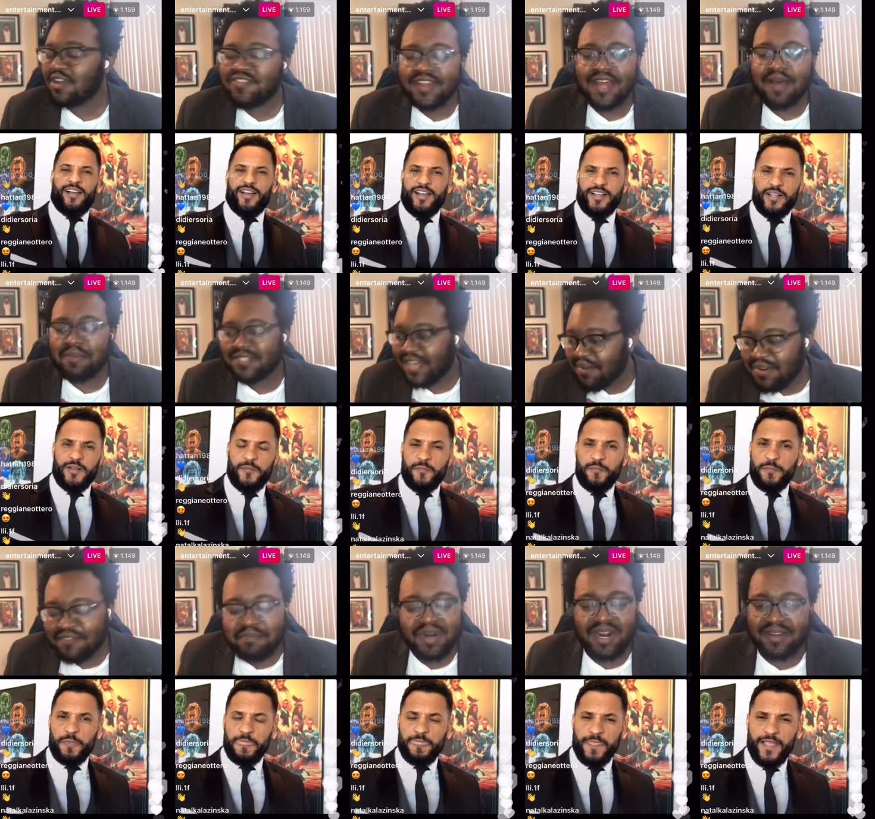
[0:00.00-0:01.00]
Speaker 1: dressing up because I
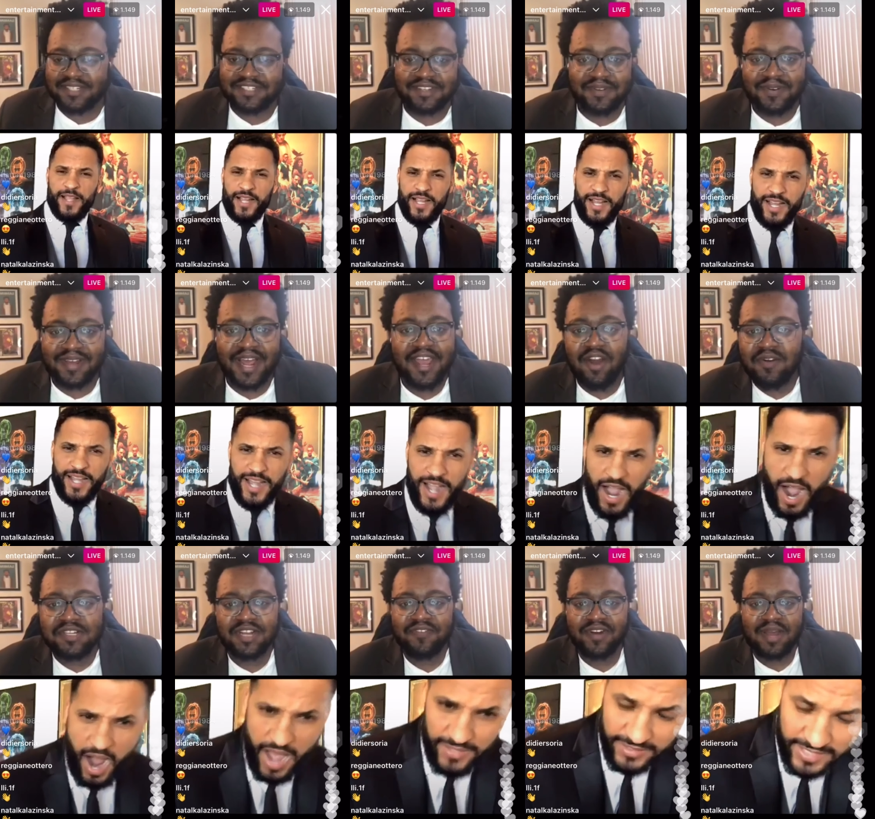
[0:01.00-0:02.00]
would have put on a suit. I
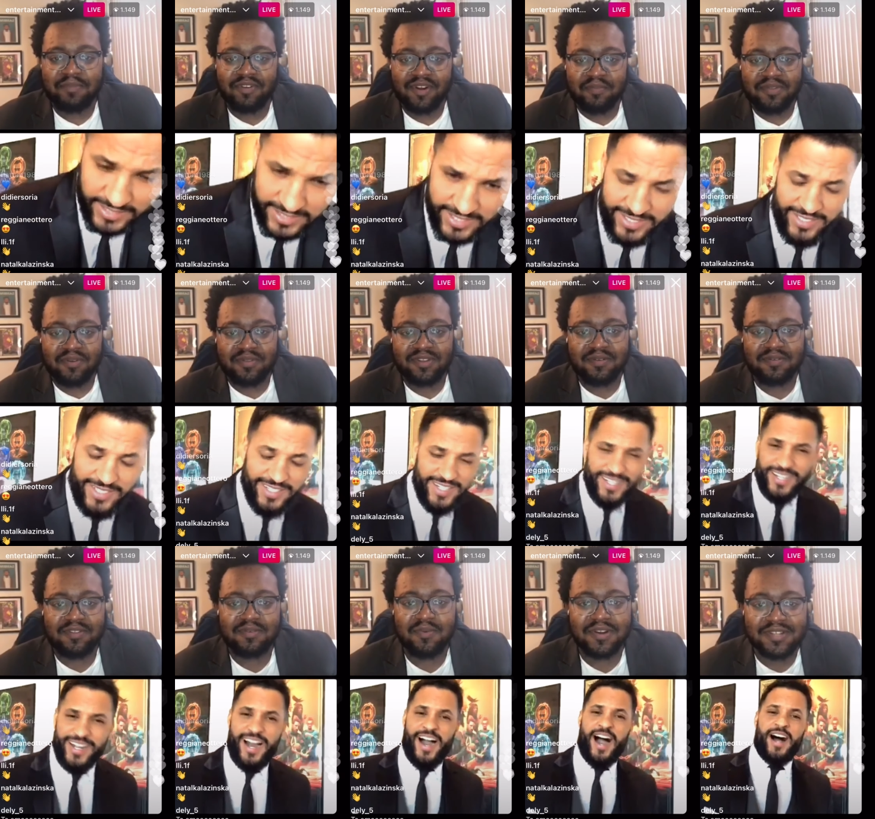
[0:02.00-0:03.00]
always look for an Listen, to, to,
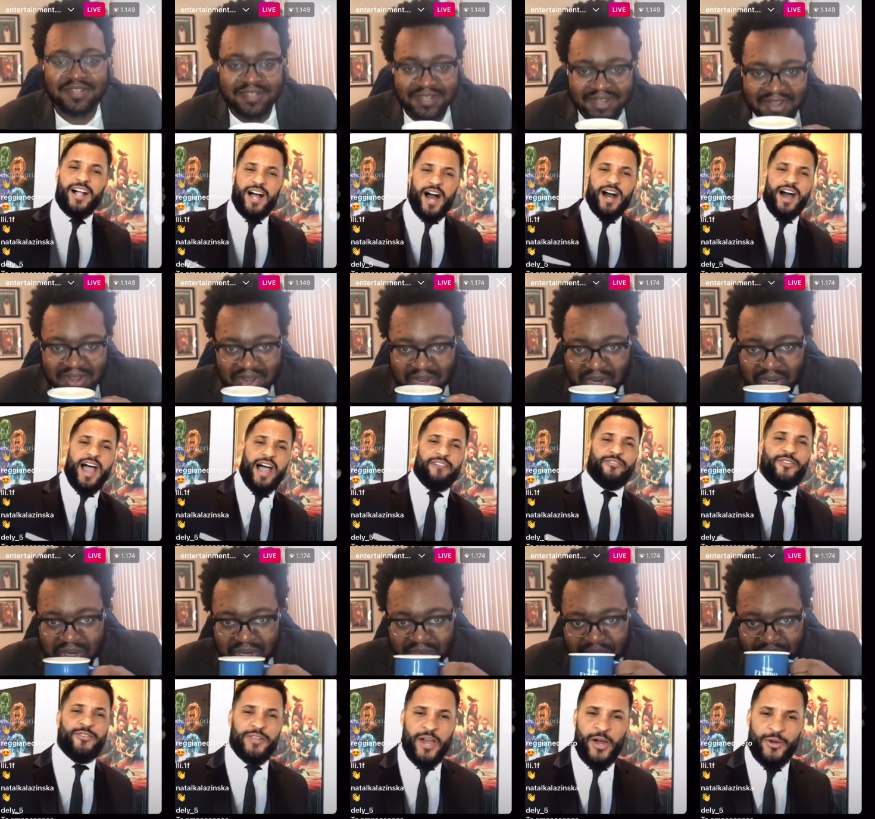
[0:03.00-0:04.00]
to work. I'll, I'll
Speaker 2: have
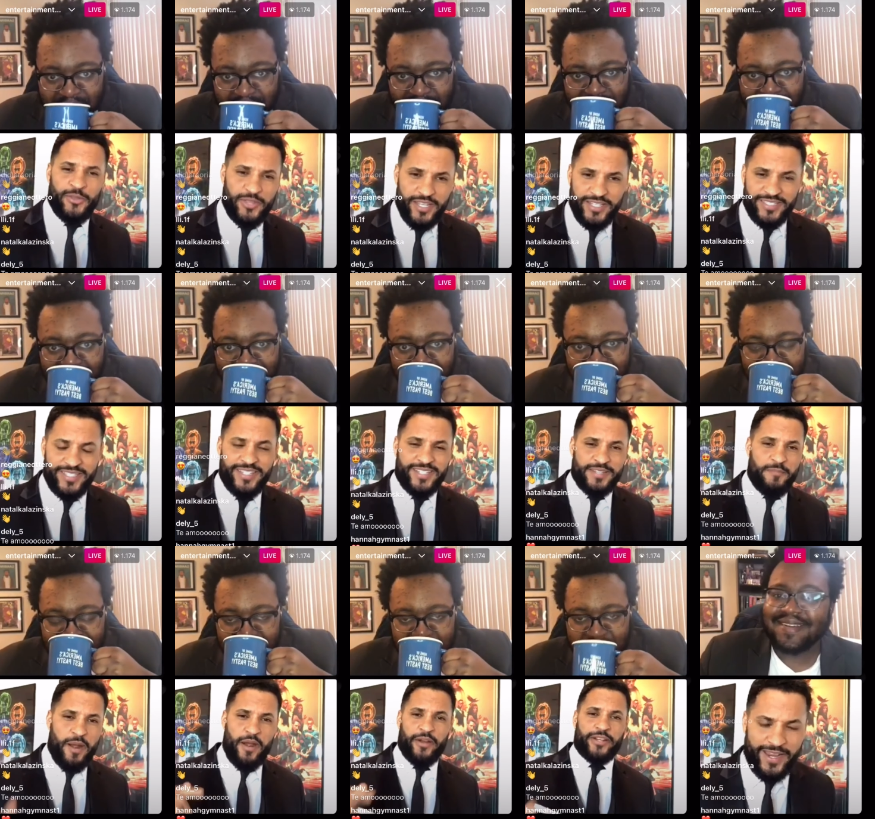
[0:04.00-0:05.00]
you know, this is
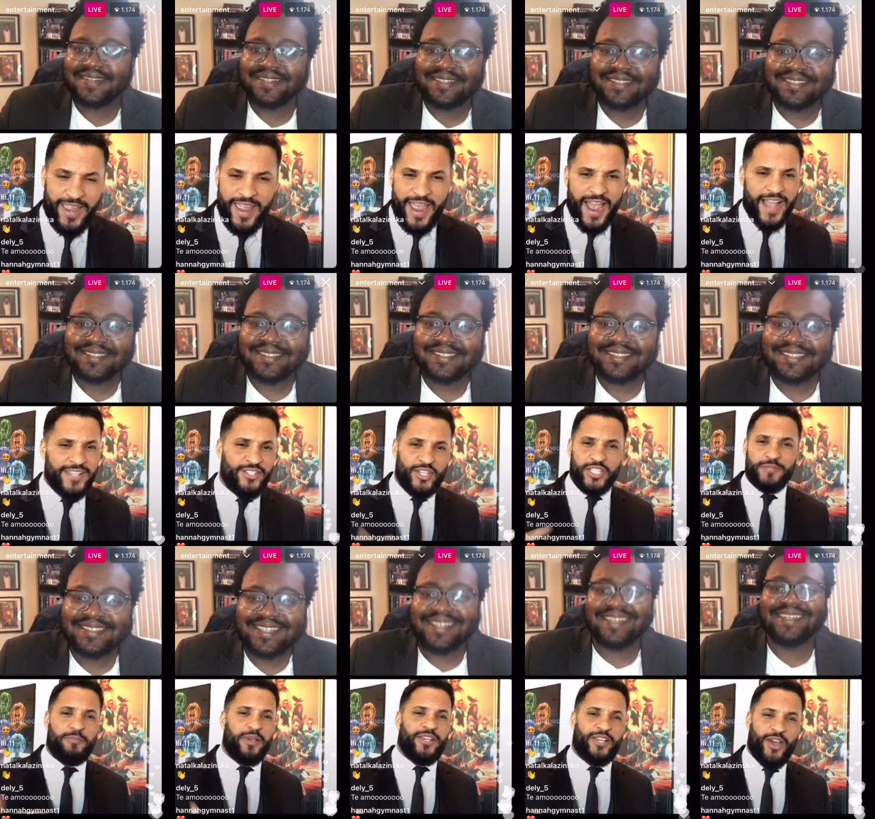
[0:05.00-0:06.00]
America. And
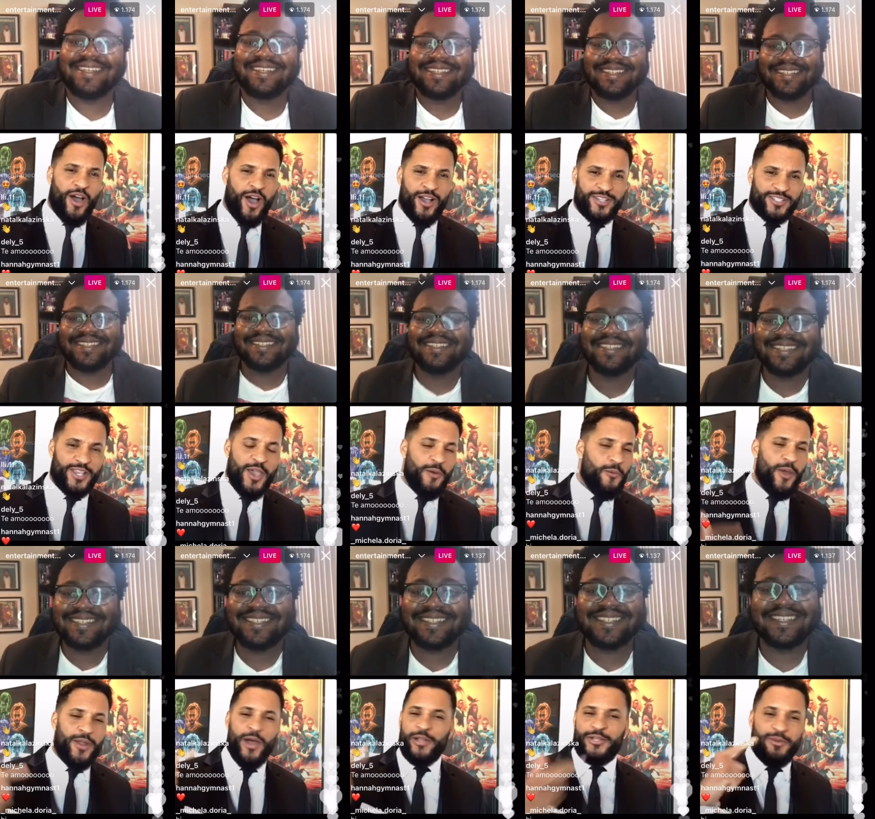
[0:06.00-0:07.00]
just because
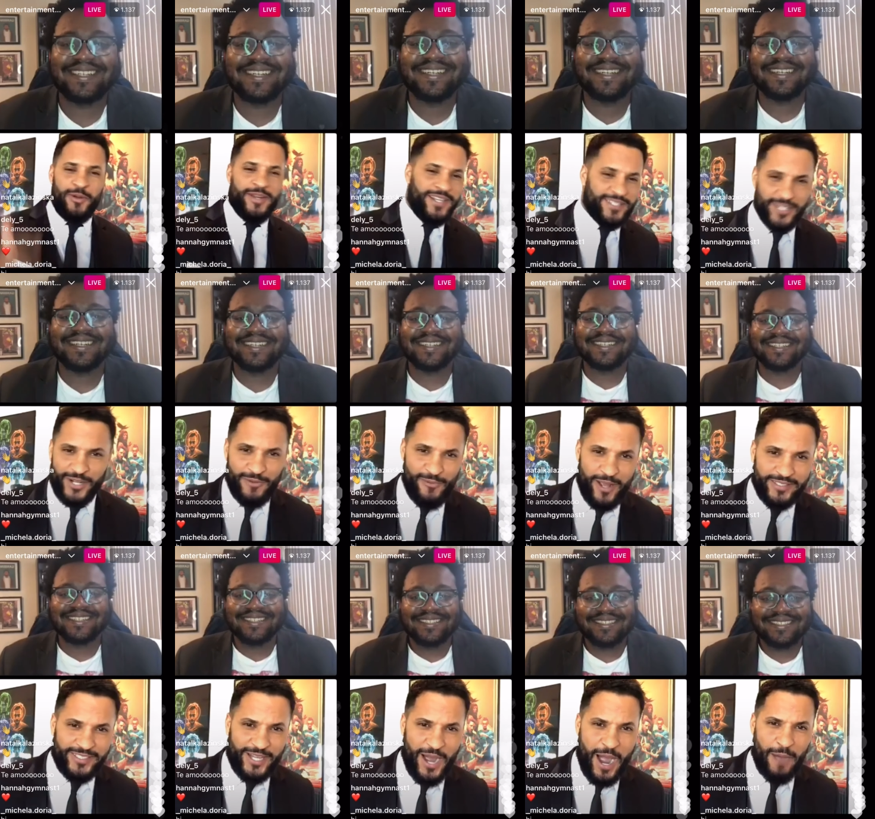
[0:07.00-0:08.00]
we're not doing this on a
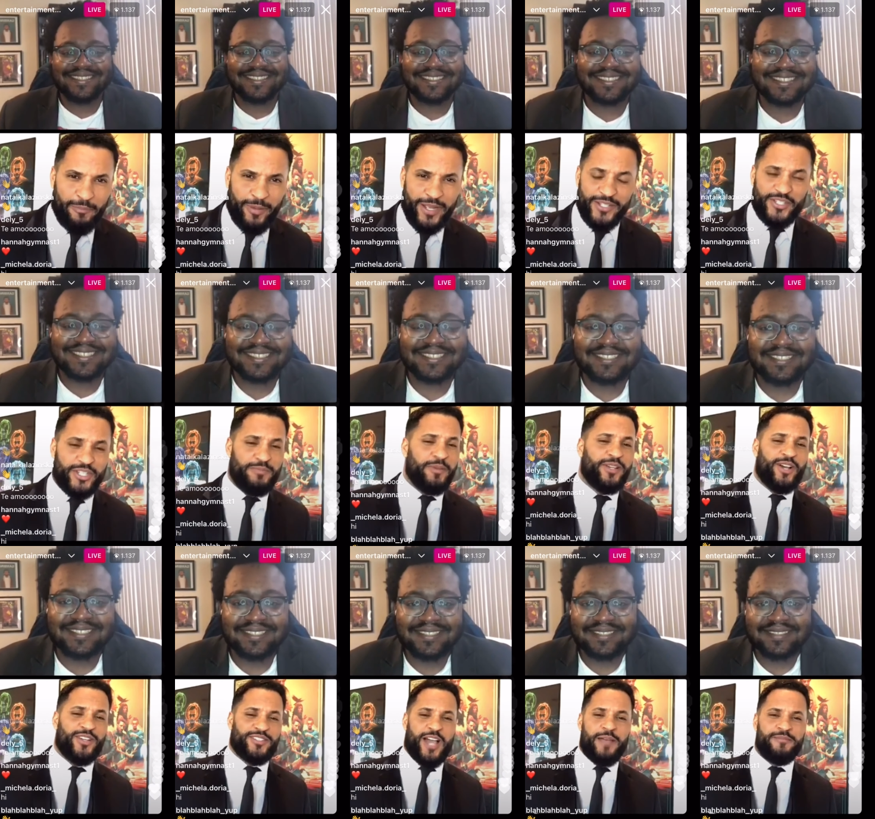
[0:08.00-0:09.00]
red carpet, just
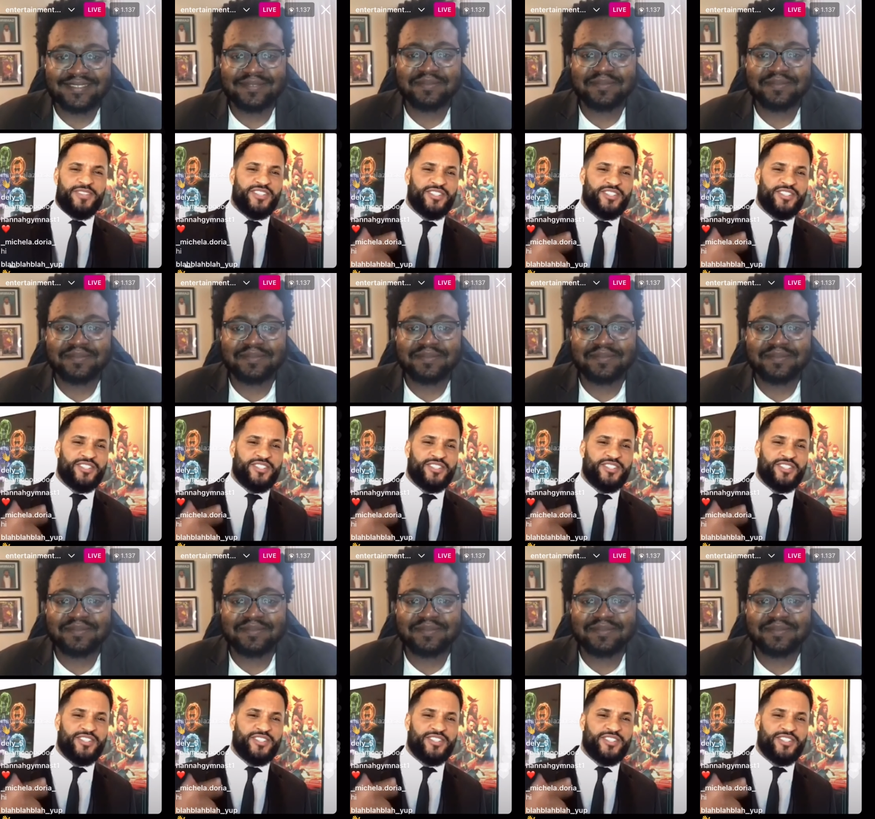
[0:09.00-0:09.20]
because I'm